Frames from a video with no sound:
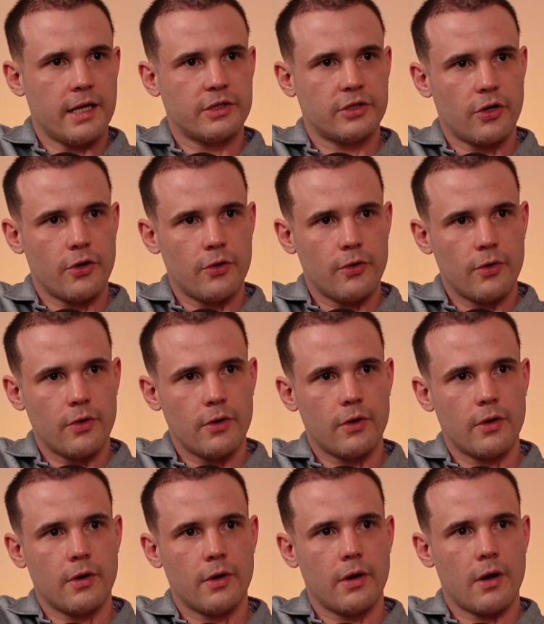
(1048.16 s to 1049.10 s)
so
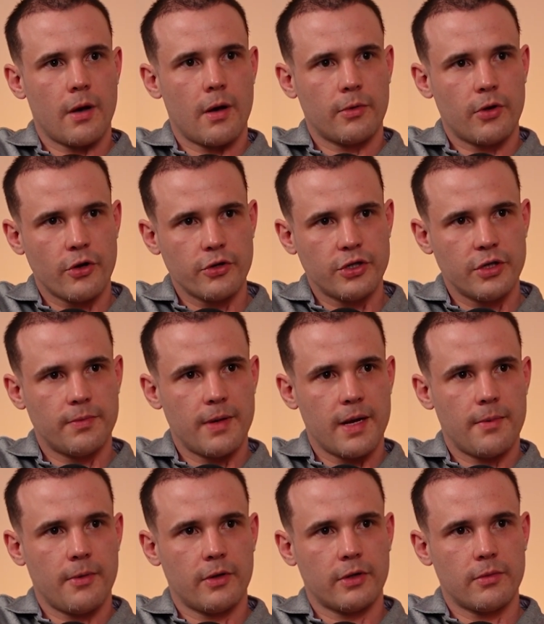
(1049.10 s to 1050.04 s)
I'm coaching
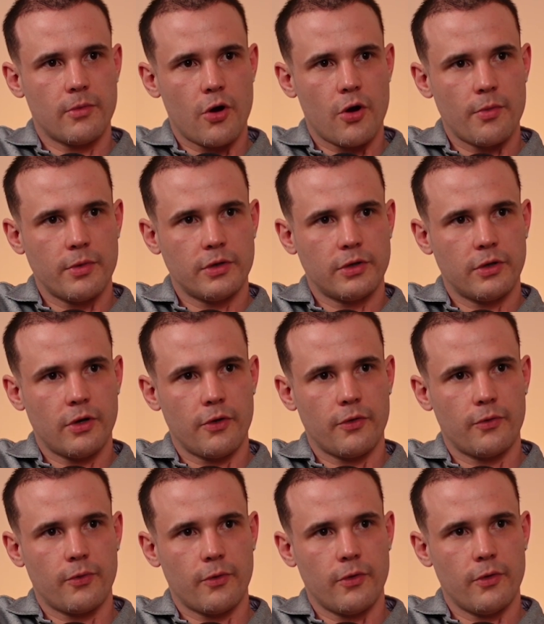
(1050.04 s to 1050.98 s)
people at the moment to go
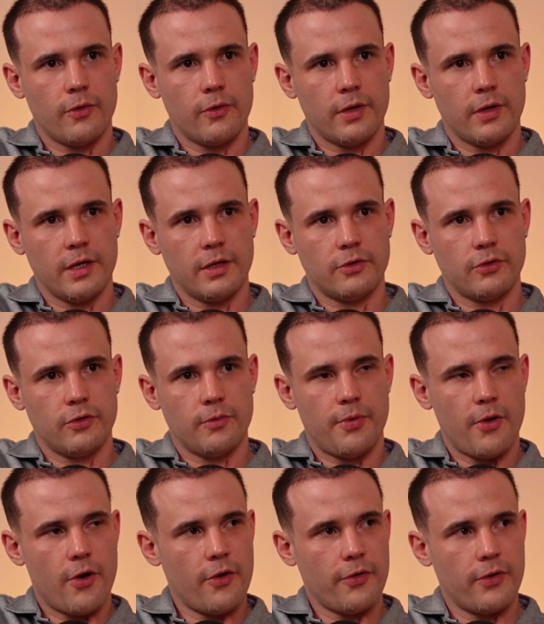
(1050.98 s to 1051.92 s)
through into
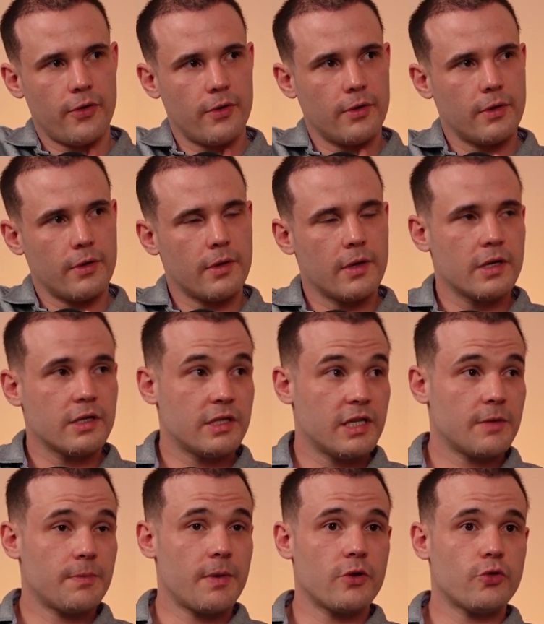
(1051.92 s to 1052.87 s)
Perth.
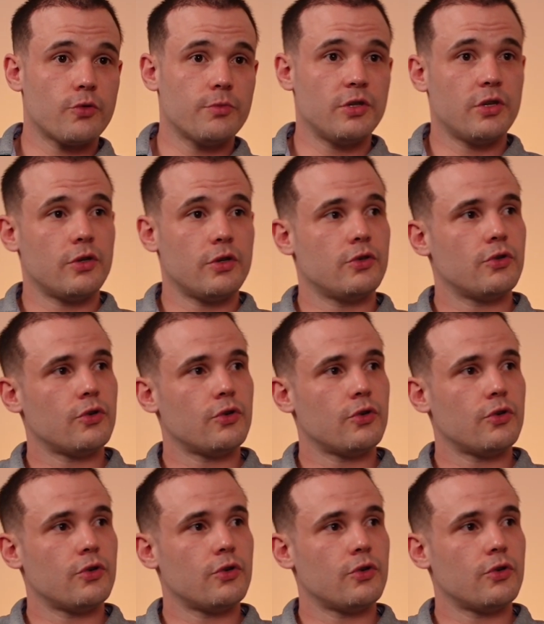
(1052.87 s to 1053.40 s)
6 bedrooms you can